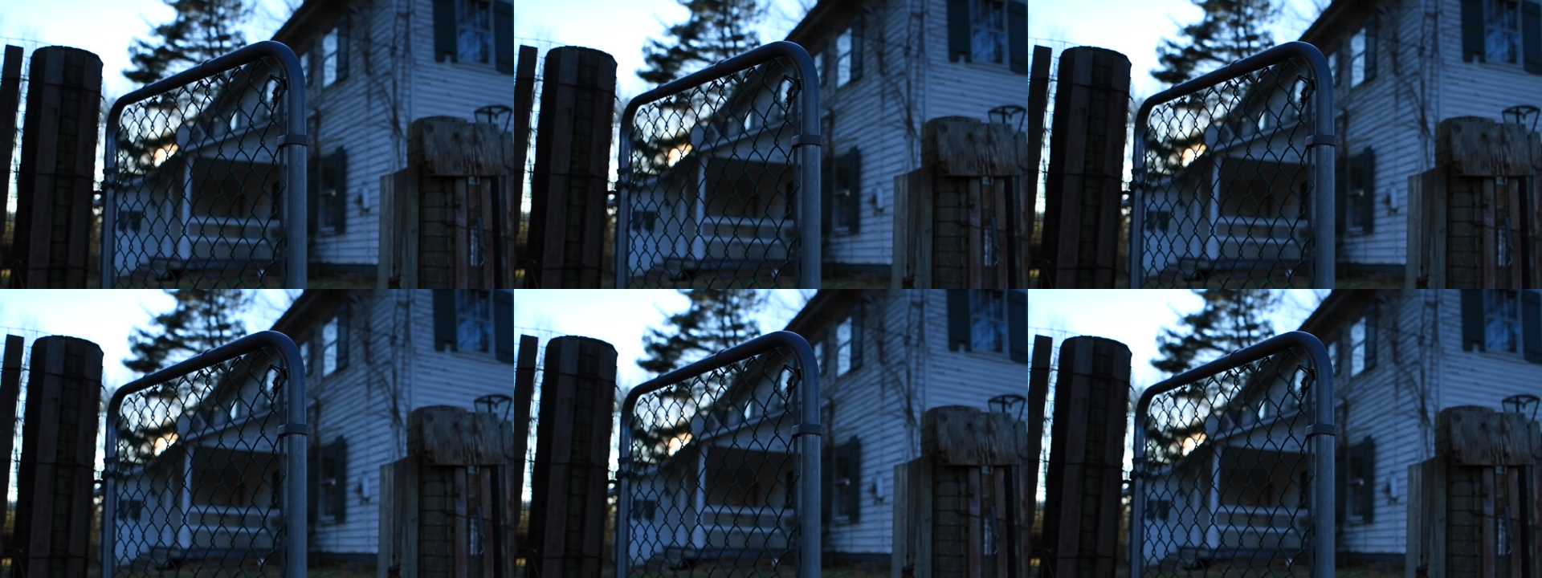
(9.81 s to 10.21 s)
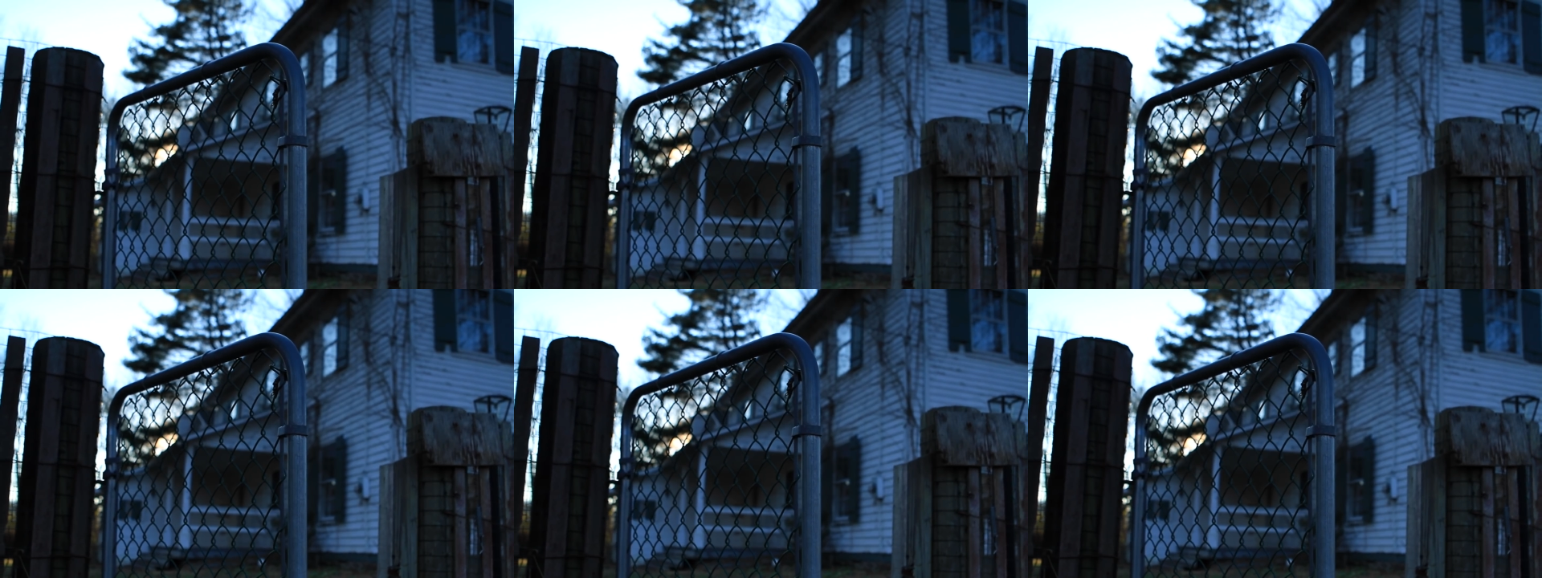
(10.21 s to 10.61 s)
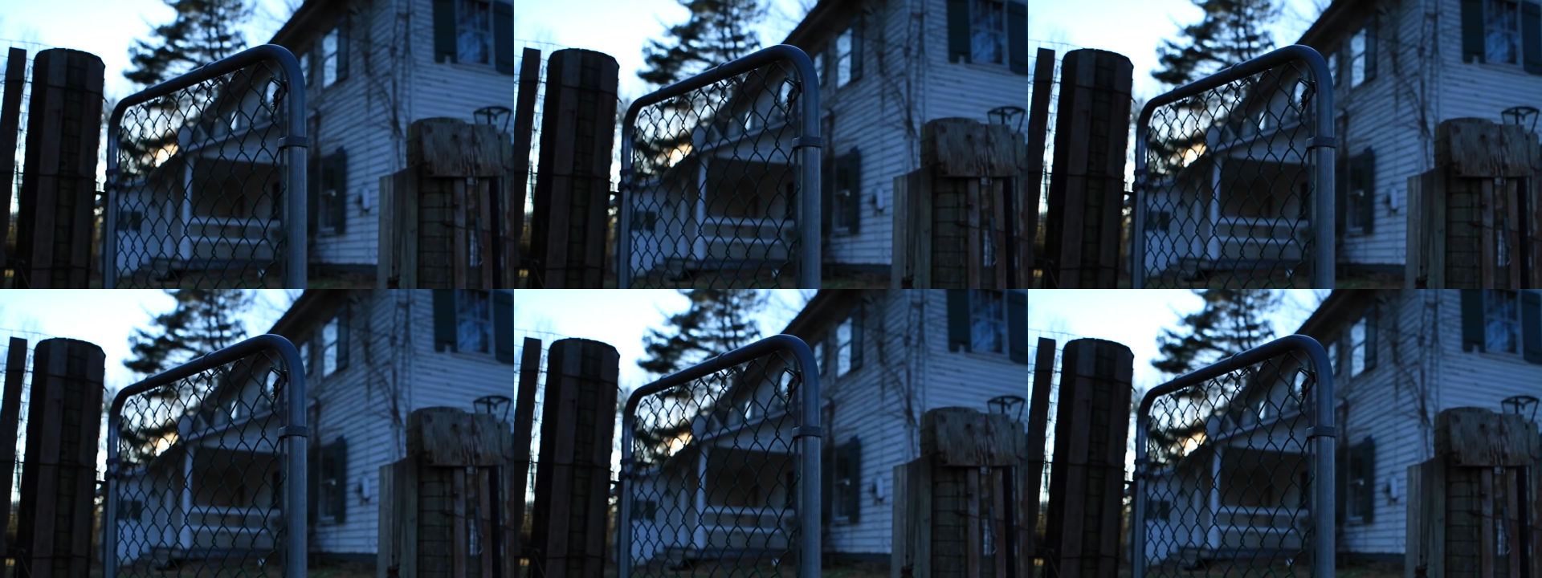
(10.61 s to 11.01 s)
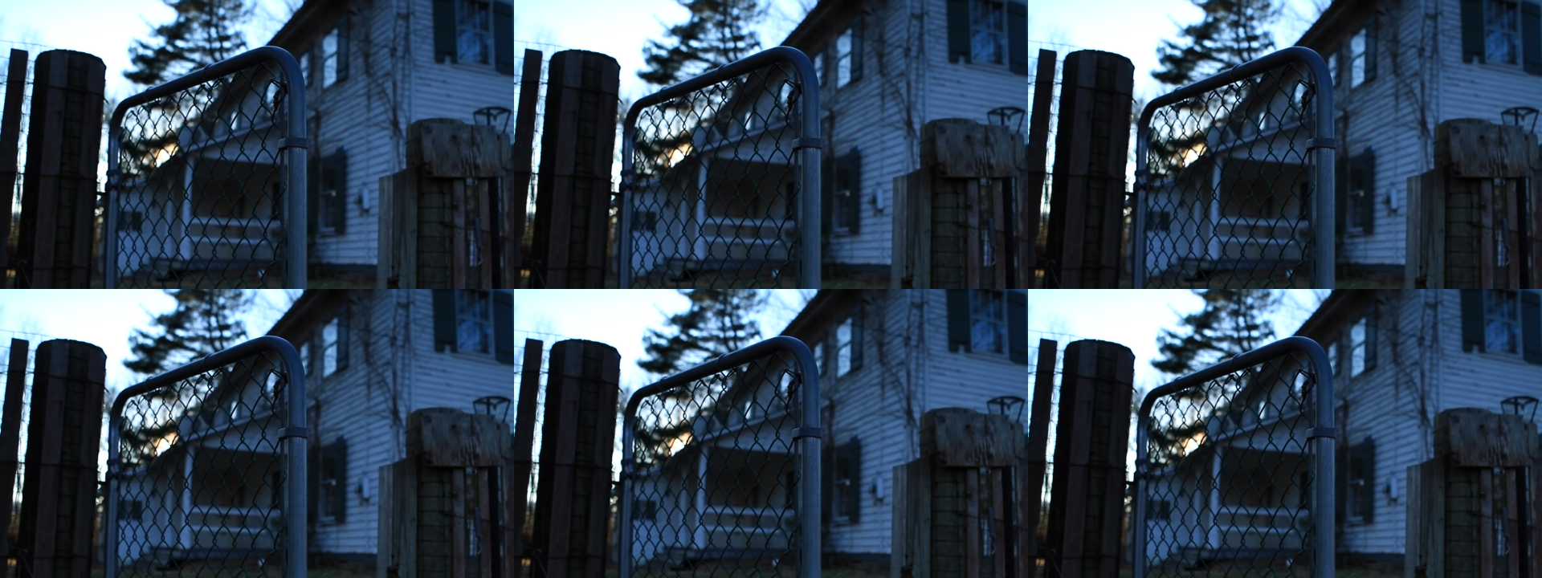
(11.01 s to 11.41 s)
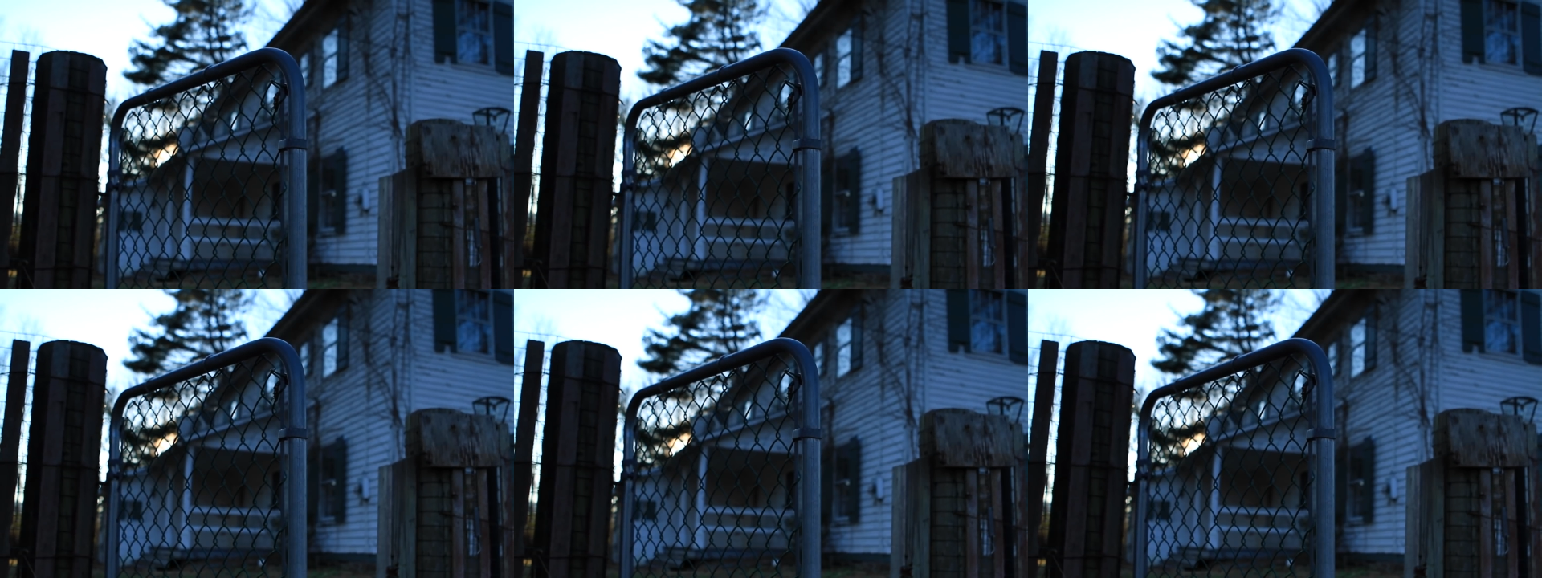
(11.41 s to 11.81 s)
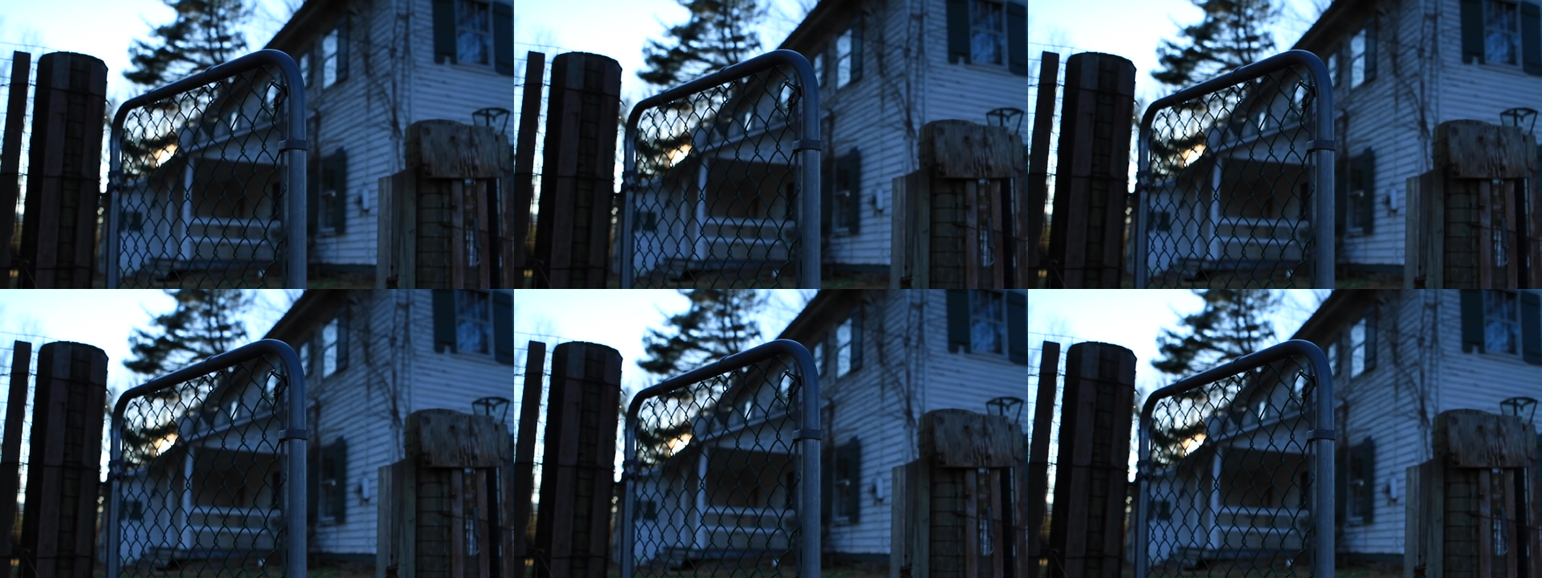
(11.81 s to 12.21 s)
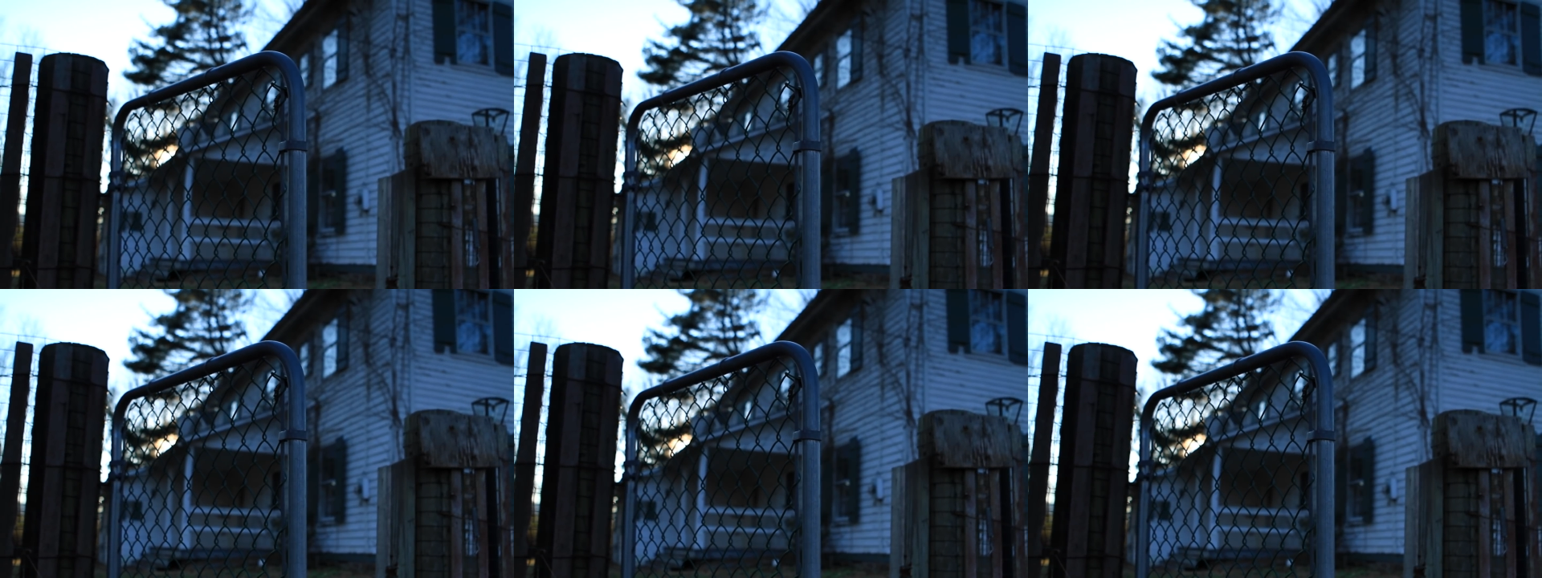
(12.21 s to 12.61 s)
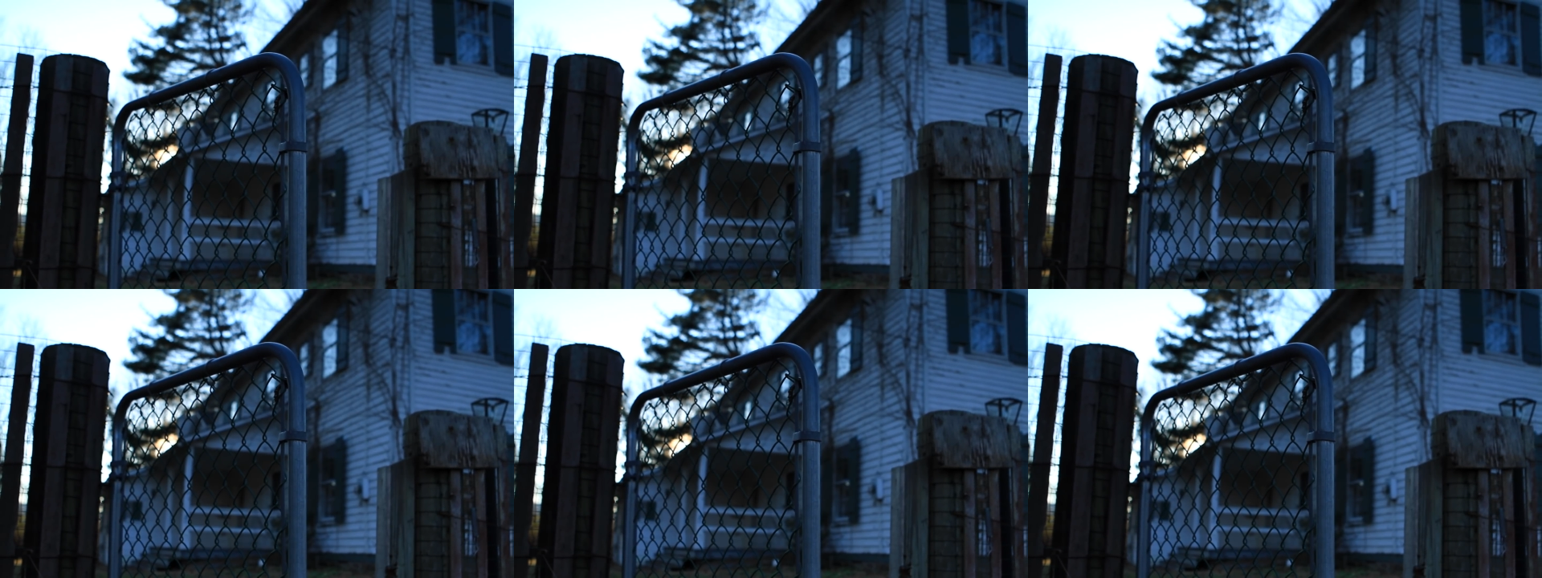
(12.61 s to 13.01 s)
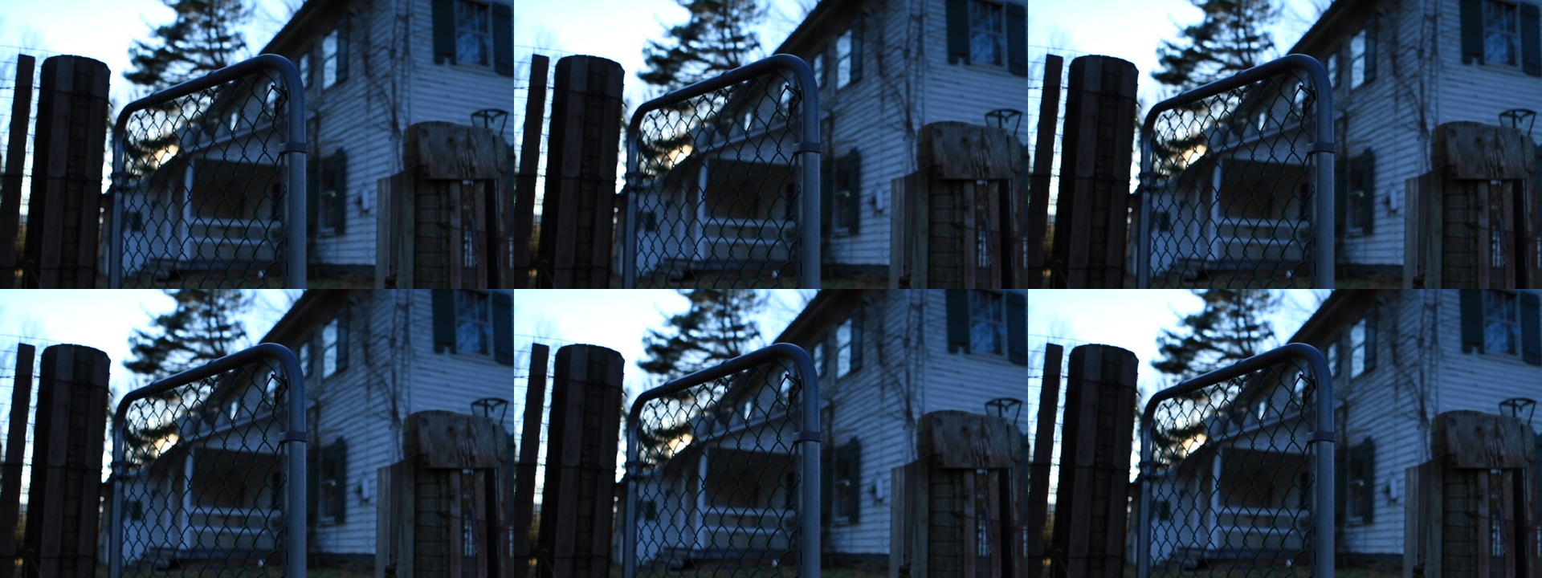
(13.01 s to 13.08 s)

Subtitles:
No face is visible, so there are no lips to read.